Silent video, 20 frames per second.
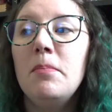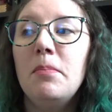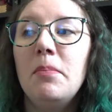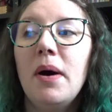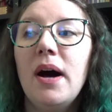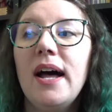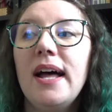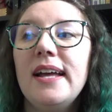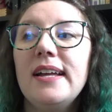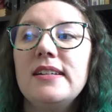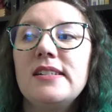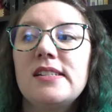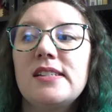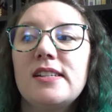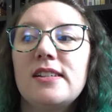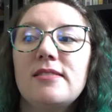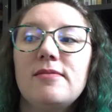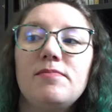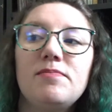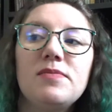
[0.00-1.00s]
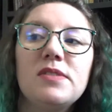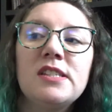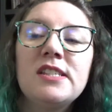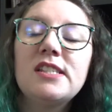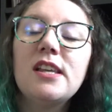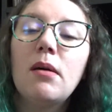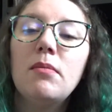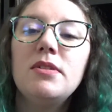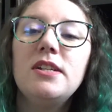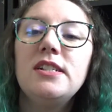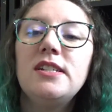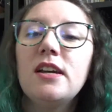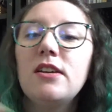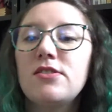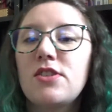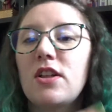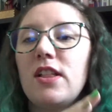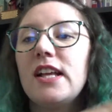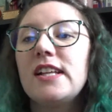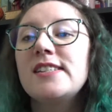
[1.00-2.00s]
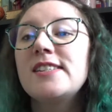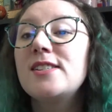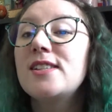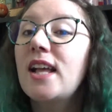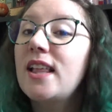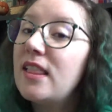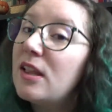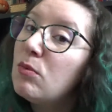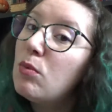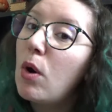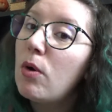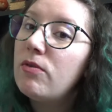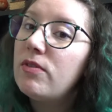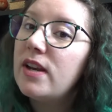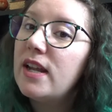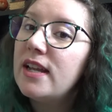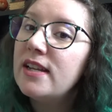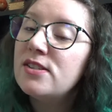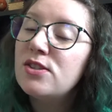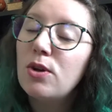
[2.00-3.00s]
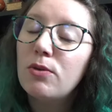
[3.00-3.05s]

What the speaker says: but some details are like slightly woven in.